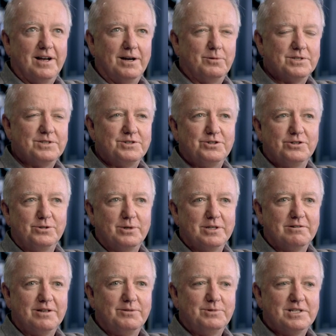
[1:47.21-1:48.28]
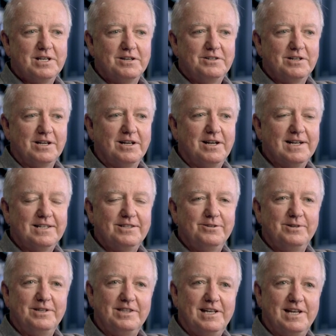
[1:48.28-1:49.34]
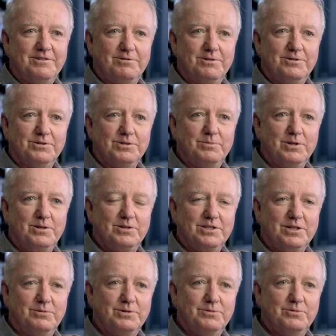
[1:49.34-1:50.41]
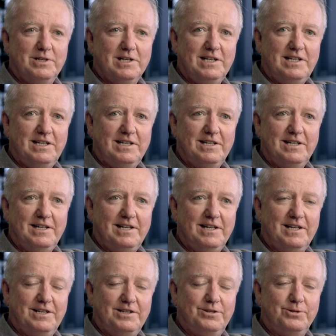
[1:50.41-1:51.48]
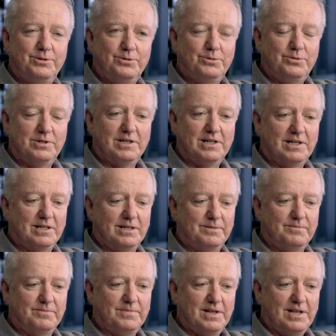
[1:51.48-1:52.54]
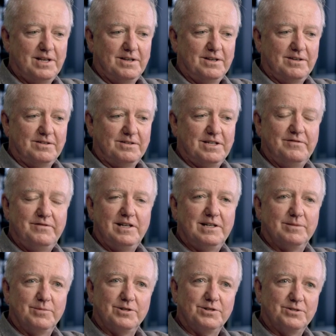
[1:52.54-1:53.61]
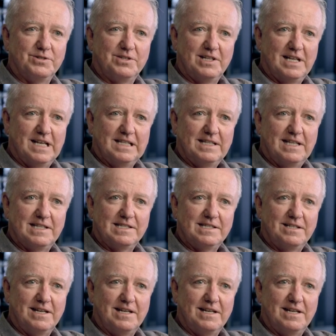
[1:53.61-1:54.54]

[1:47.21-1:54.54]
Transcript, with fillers: I wasn't sure whether I was going to like doing theatricals because I was really into um, TV commercials at, at that